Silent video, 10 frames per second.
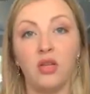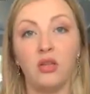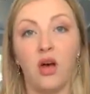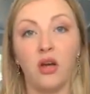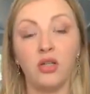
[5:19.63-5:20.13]

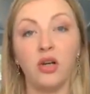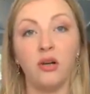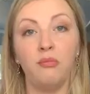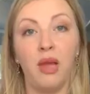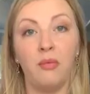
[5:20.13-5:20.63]

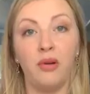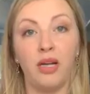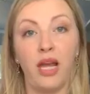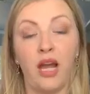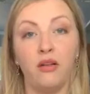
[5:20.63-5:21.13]
long-term
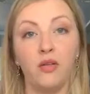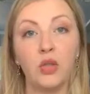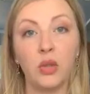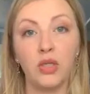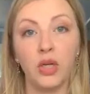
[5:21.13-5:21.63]
memory out of
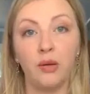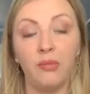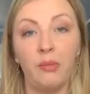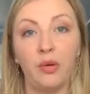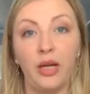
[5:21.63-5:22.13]
short-term
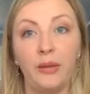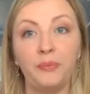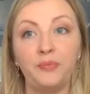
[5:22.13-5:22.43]
memory.